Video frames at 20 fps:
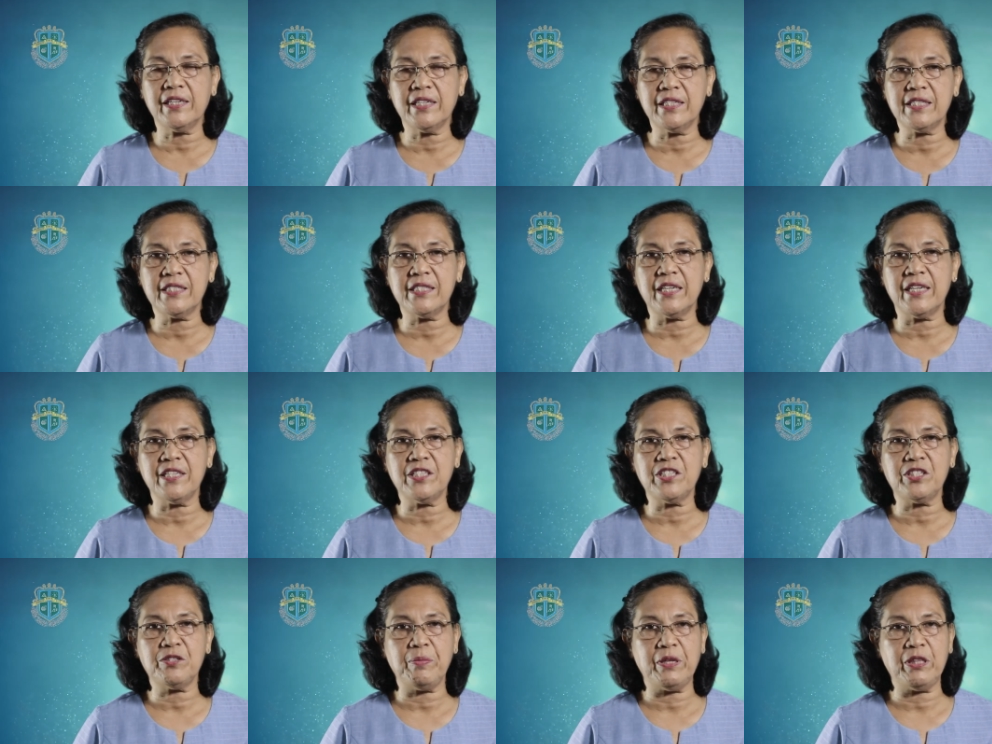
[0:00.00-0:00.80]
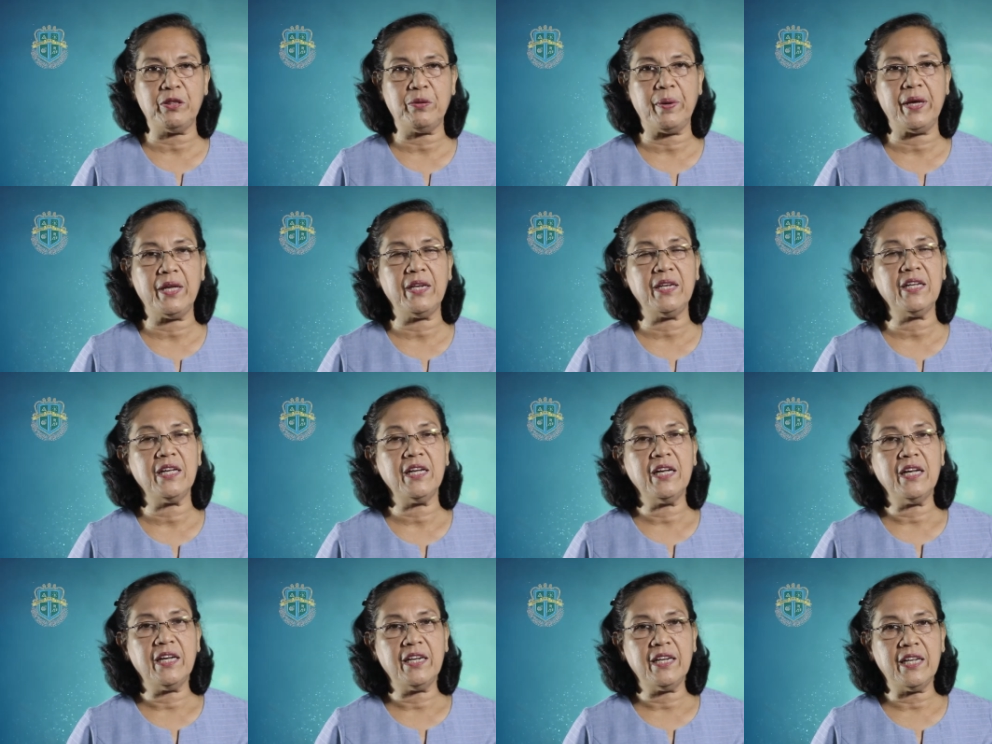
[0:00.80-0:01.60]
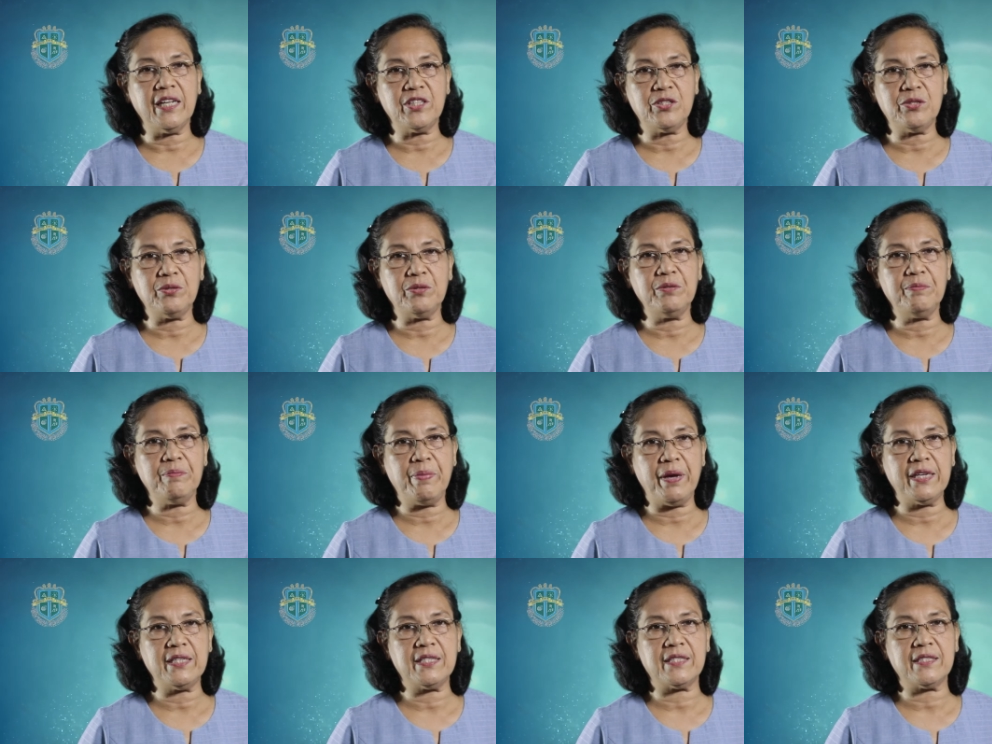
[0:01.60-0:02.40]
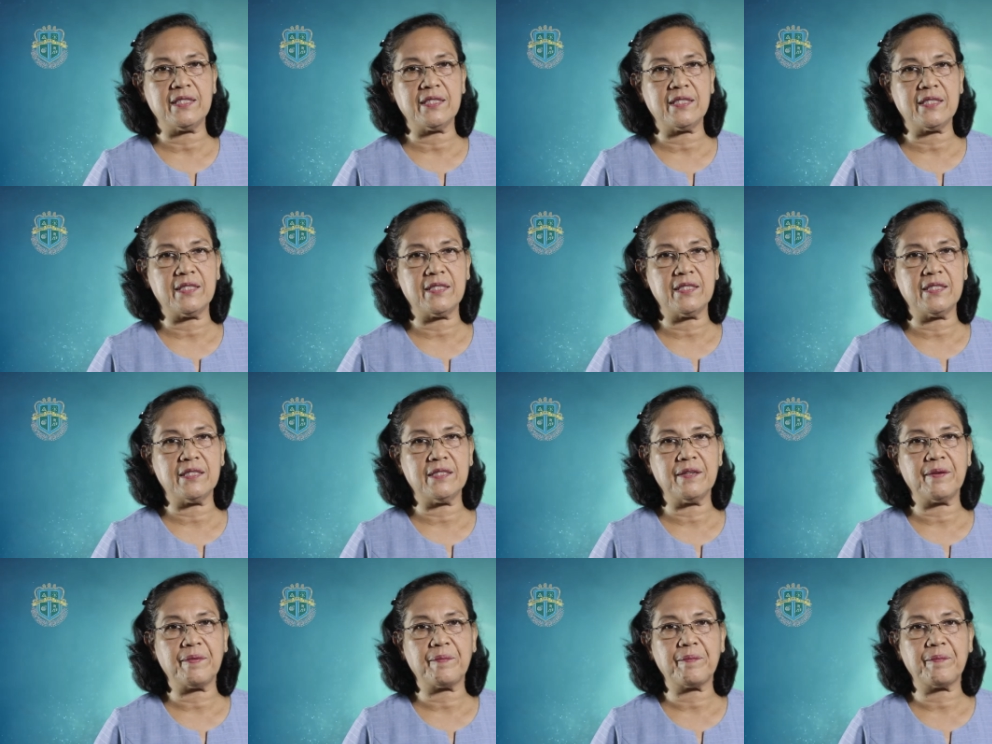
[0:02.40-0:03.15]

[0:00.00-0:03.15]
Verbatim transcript: distance between the two bases.